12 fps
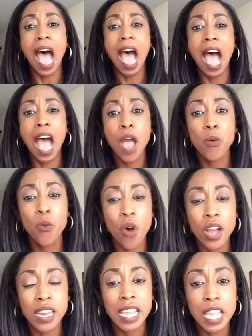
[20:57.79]
I
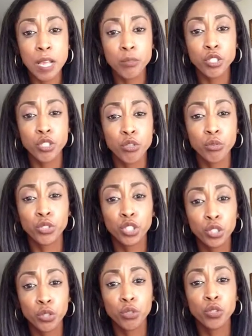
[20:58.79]
want him to
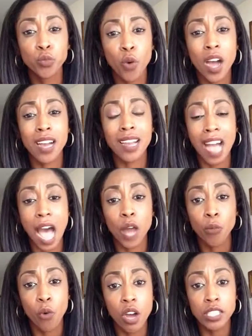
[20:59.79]
choose what
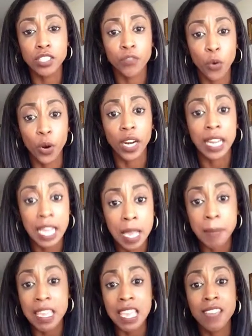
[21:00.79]
God wants for
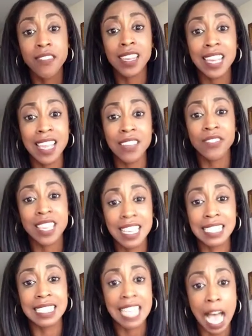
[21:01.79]
him, even if
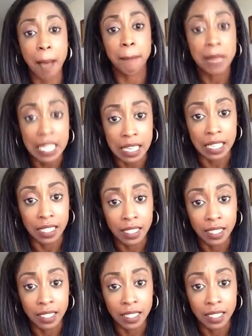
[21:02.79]
it's not me.